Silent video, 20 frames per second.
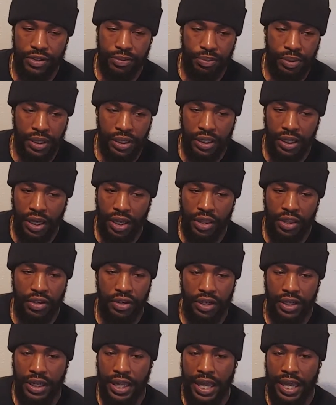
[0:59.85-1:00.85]
But other
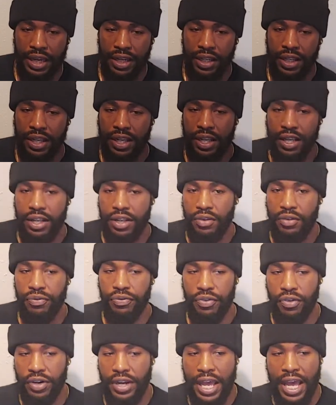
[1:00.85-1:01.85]
than that,
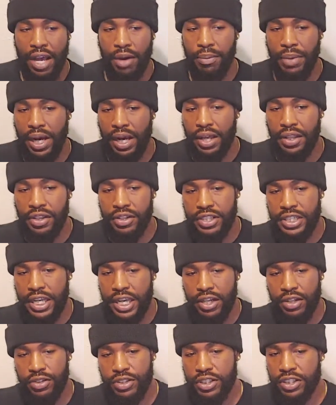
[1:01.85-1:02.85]
for now, my other
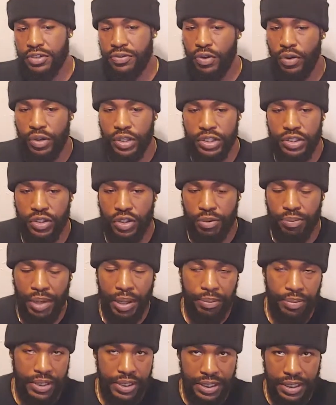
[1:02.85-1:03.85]
channels is focused on my
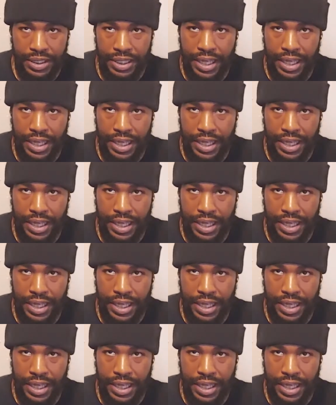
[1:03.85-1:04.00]
business